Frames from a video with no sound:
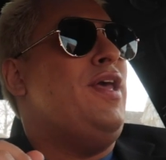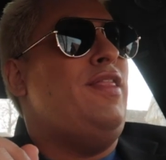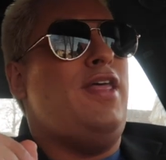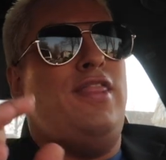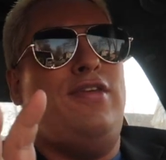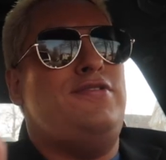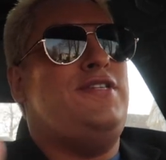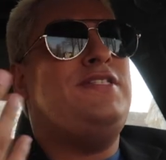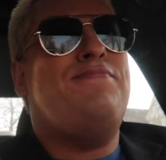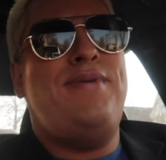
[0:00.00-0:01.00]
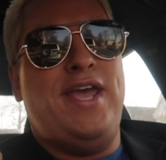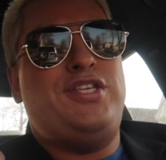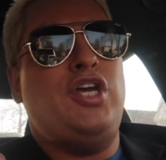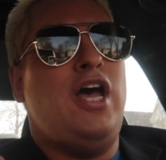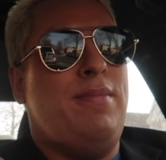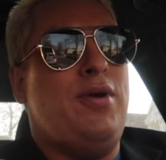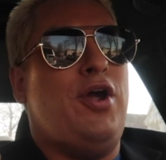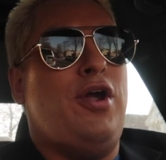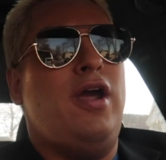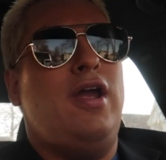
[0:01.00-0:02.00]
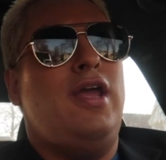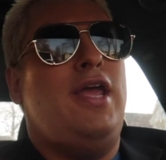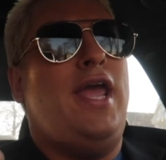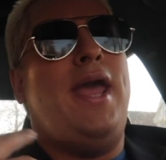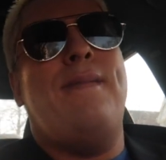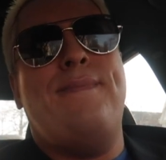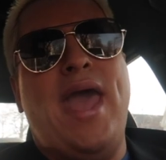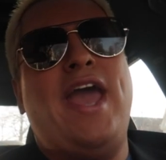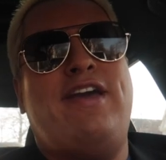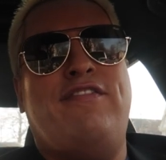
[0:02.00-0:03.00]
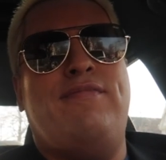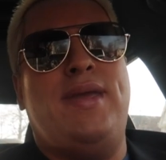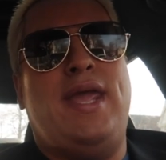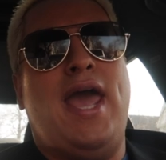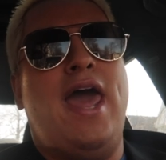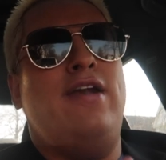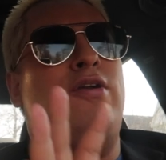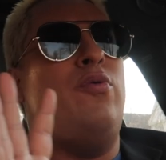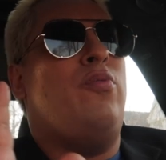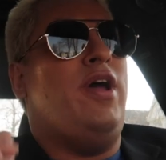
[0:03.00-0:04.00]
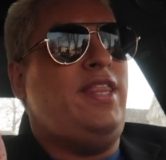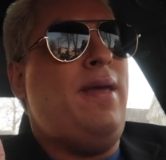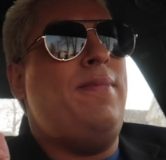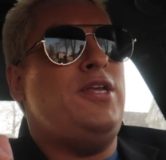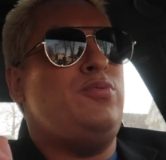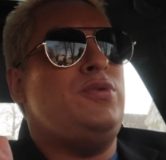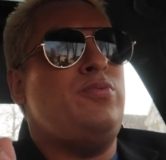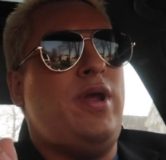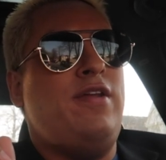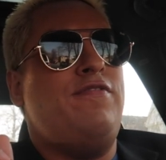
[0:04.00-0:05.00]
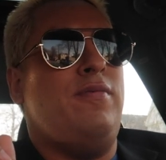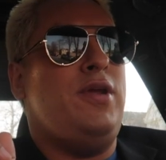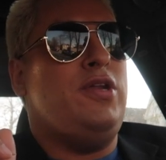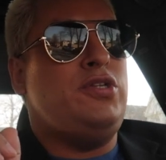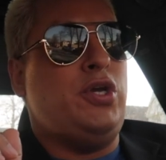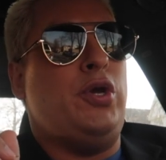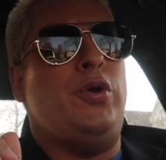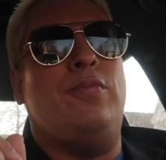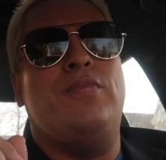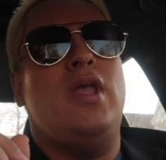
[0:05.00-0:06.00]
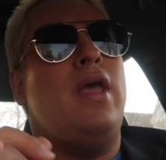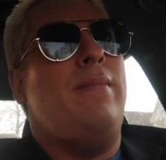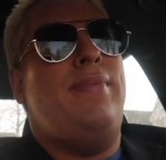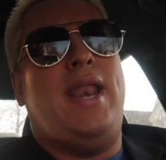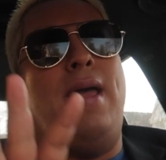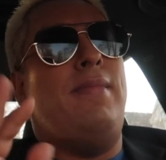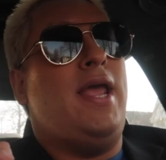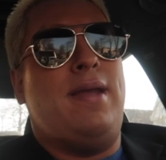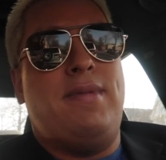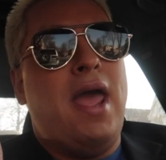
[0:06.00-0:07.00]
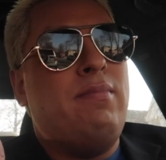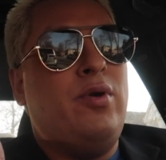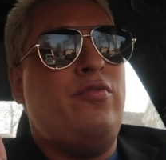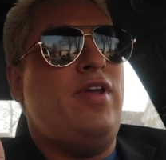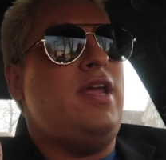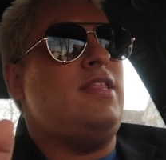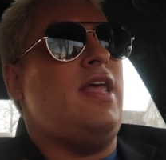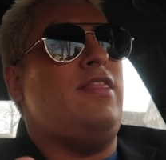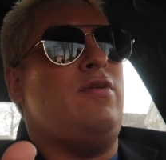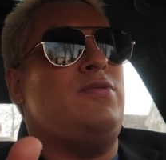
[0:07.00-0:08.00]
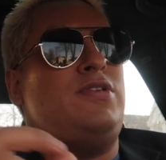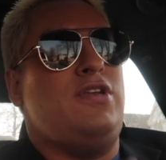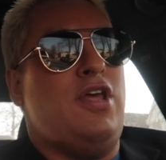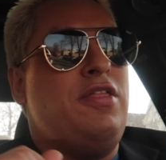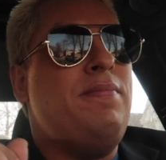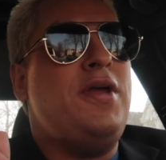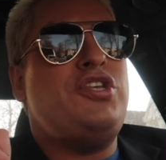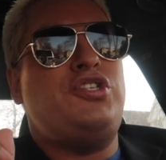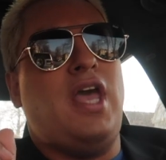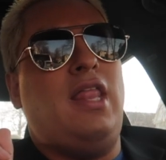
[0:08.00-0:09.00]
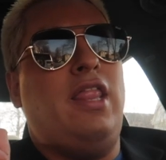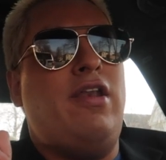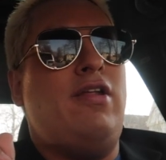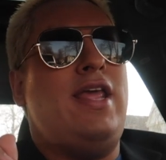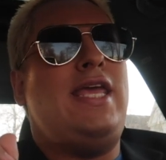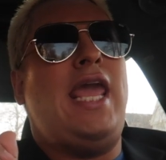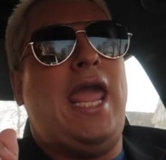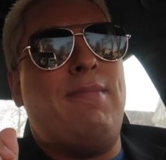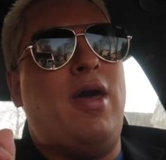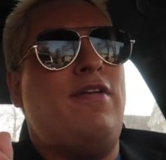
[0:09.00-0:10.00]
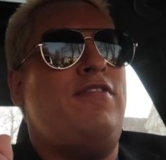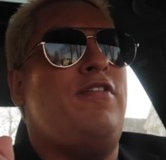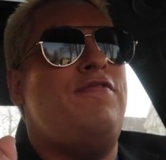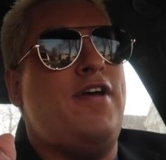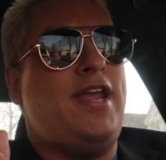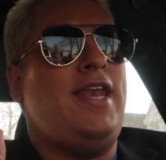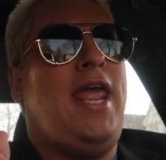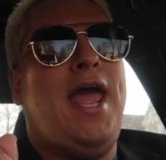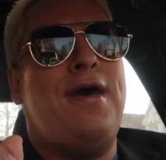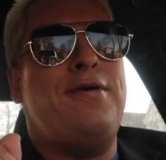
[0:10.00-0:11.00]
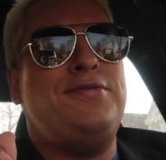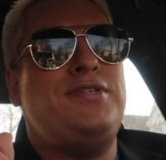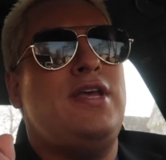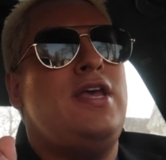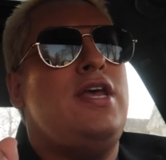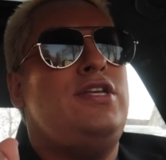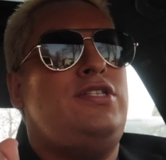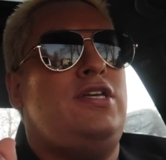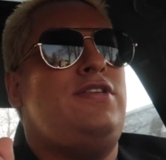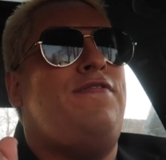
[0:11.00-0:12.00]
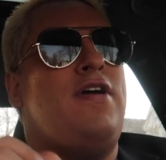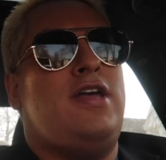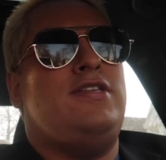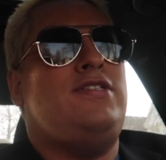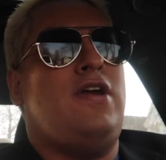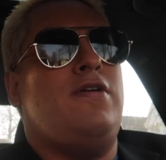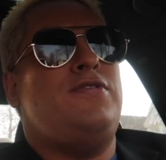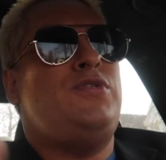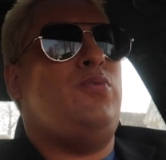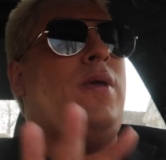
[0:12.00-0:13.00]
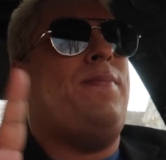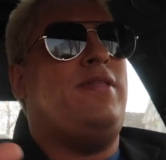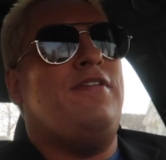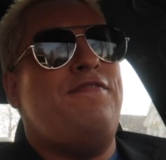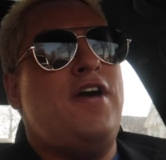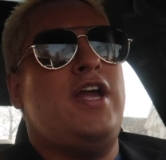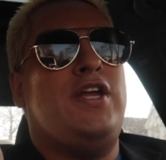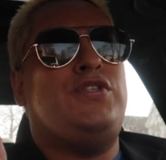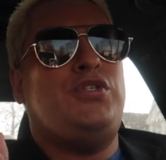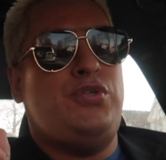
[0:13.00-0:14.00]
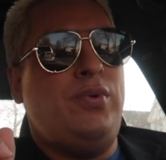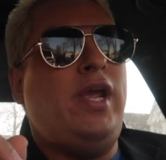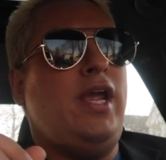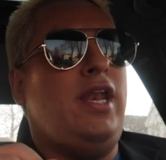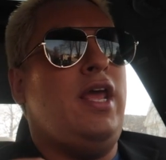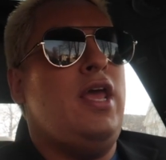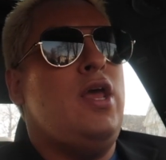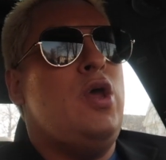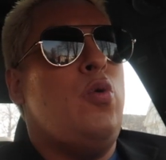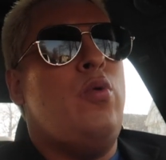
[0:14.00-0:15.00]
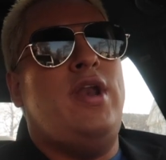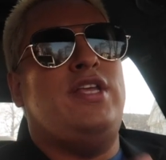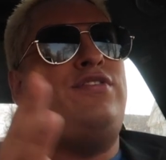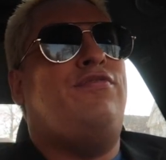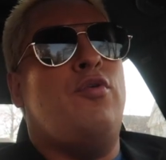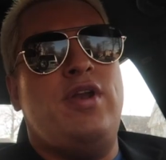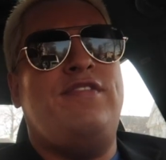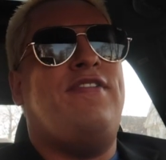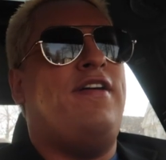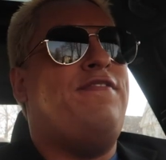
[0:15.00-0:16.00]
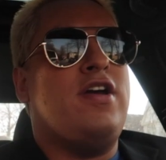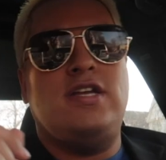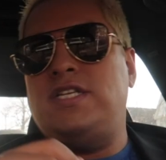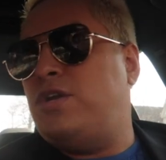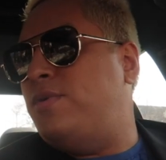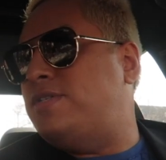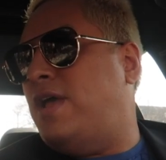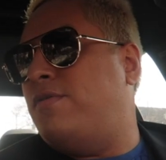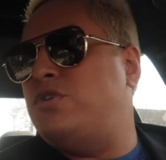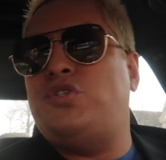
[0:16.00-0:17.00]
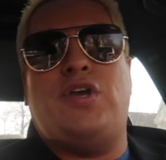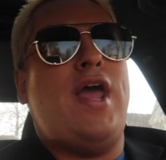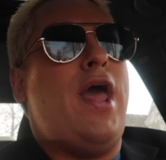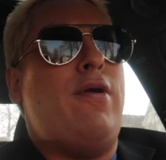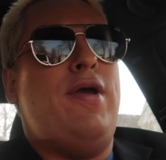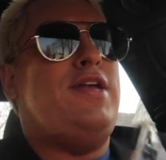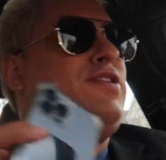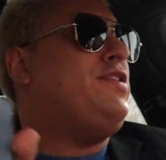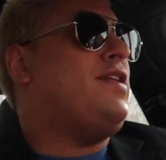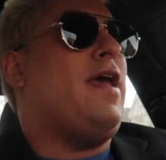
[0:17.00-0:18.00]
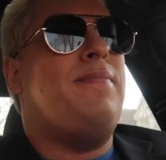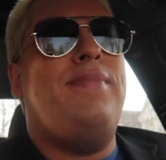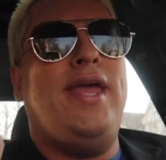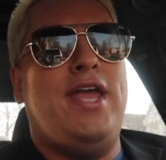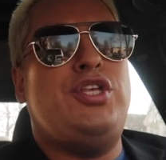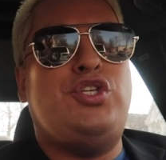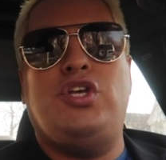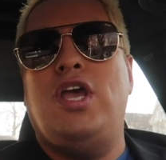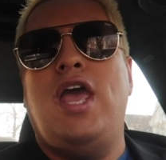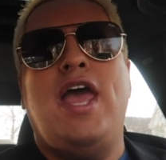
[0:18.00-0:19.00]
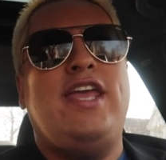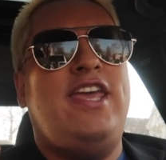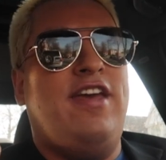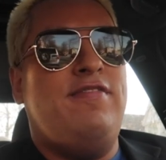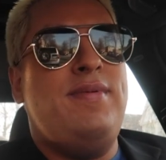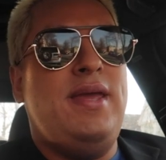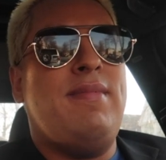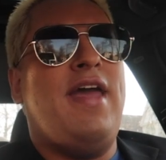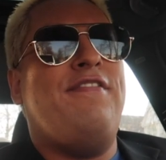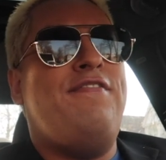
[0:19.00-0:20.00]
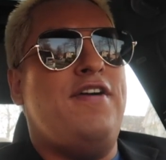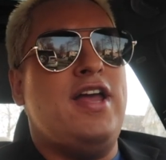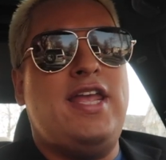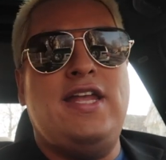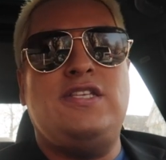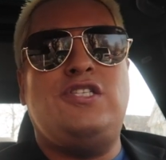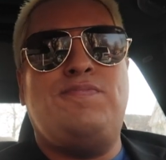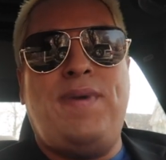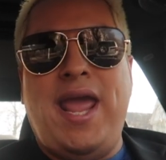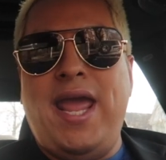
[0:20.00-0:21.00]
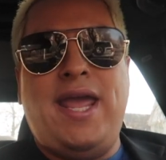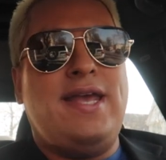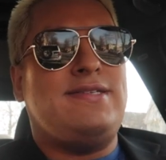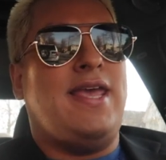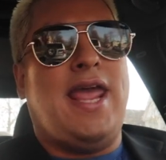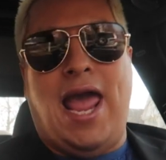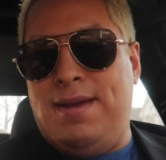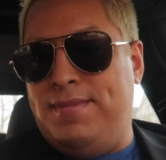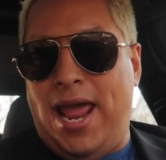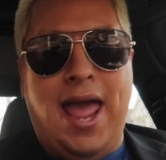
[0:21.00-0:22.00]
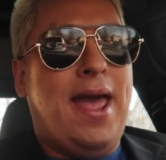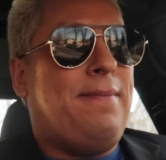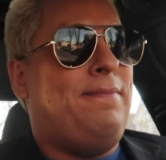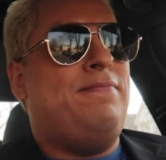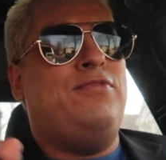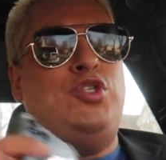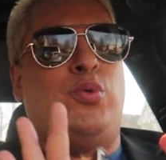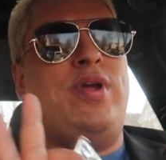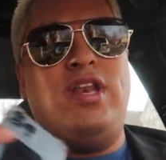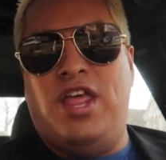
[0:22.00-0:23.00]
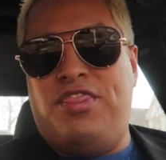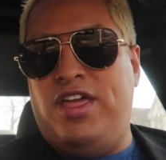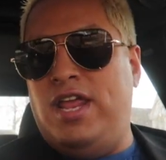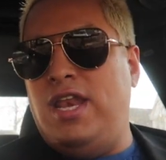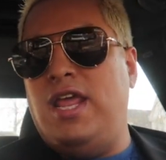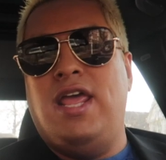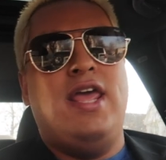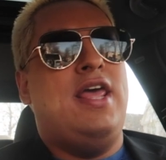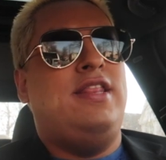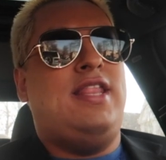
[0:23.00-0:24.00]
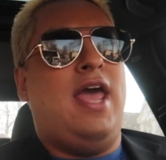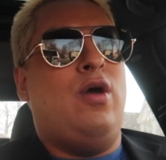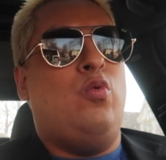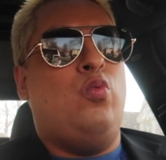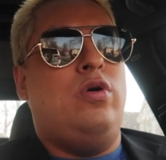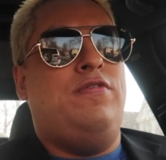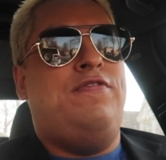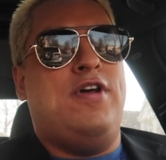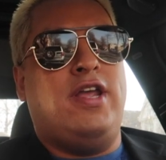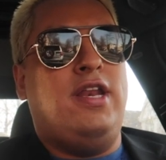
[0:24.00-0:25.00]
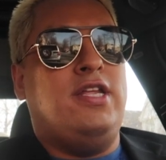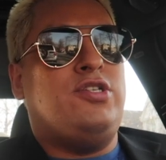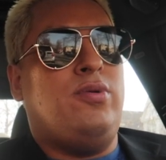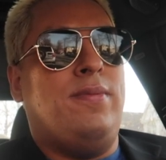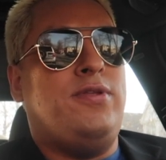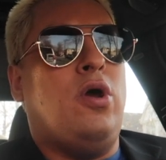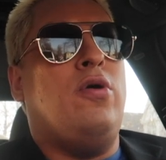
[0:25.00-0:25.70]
Then there's this bitch Hummer in back of me. I don't know what that bitch was waiting for me to do, but I'm like, I'm not moving. And then there was another bitch that literally came out of her fucking house just to fucking start sweeping the fucking street when it's 45 fucking degrees out in Chicago. It's just like, bitch, give me my fucking space. Like, I'm not doing nothing that will fucking interrupt you.